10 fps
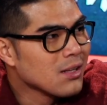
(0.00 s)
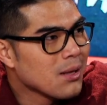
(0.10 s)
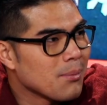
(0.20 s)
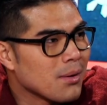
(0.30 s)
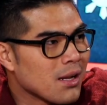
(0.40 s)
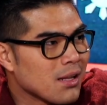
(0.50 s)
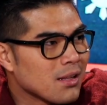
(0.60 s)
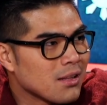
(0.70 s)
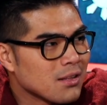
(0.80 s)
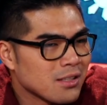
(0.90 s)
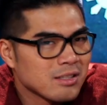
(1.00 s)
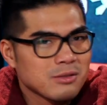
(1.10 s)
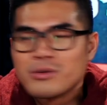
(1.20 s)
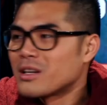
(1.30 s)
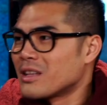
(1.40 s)
but then they just
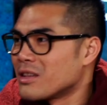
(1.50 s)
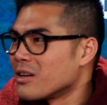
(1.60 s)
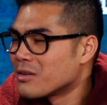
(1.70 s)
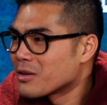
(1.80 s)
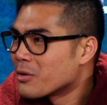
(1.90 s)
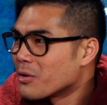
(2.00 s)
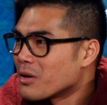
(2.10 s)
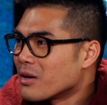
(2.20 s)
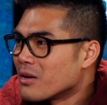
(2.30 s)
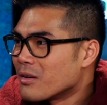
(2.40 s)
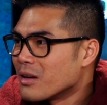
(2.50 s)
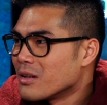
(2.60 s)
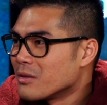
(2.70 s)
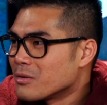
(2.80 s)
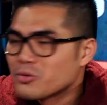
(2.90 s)
want to get done on the court right?
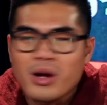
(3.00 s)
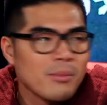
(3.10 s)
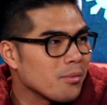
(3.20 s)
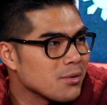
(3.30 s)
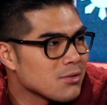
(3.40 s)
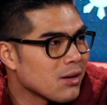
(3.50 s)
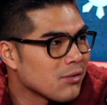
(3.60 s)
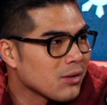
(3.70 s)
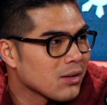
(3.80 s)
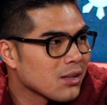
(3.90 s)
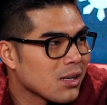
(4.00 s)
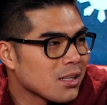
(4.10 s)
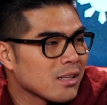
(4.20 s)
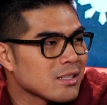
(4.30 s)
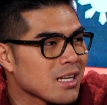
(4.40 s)
No drama whatsoever. Yeah. I
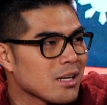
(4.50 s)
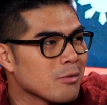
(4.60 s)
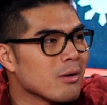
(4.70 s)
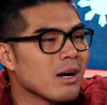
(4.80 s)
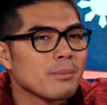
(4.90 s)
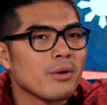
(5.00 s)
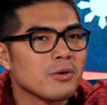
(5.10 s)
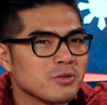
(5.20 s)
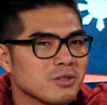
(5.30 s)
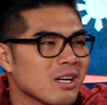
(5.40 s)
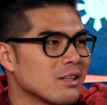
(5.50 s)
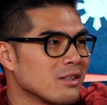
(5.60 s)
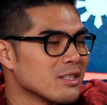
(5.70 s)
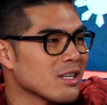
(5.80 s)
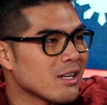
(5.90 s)
think that's kind of why Paul George kind of
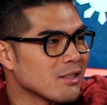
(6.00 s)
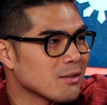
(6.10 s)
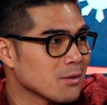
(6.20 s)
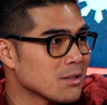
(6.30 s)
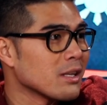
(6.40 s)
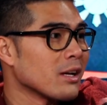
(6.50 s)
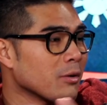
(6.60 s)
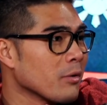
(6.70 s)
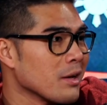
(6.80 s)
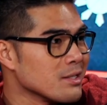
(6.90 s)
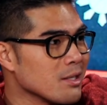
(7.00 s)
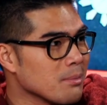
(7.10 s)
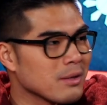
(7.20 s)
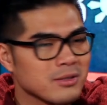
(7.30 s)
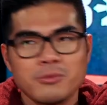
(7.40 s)
decided to stay at OKC
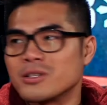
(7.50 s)
because it was